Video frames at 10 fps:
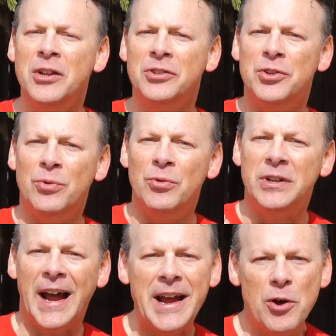to
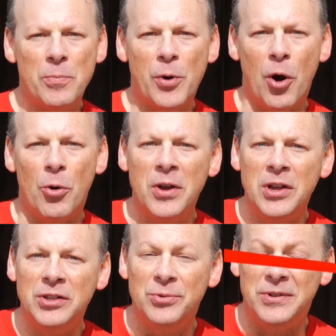Dyno Pro
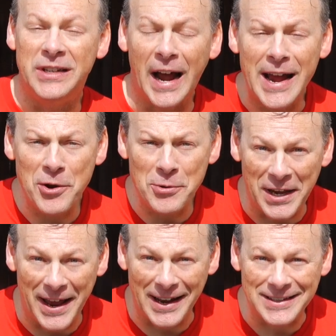to dyno
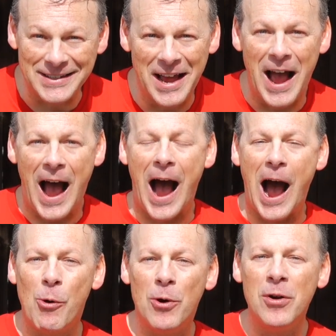test
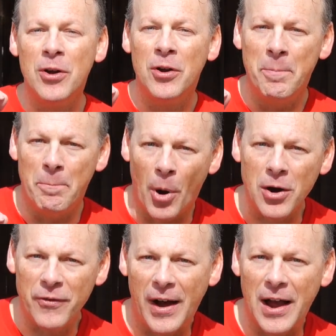our
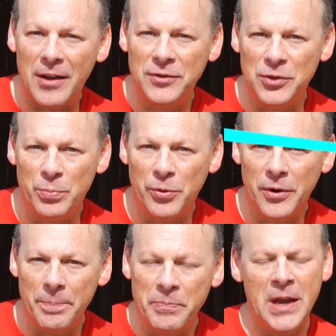Mark V Supra.